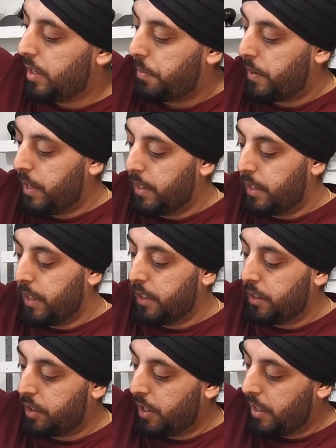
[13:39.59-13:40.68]
apply the
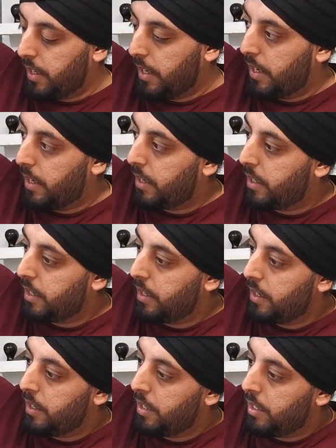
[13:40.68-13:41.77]
tension and
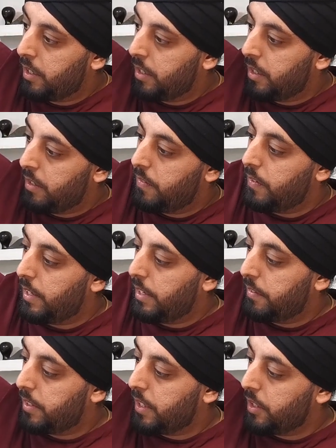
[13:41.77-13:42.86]

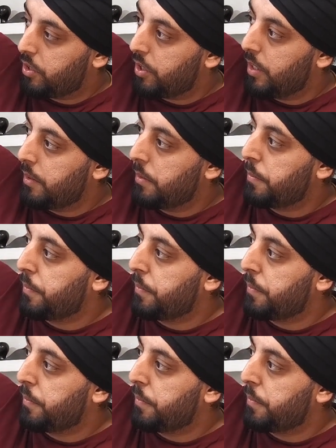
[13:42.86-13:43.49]
relieve the tension.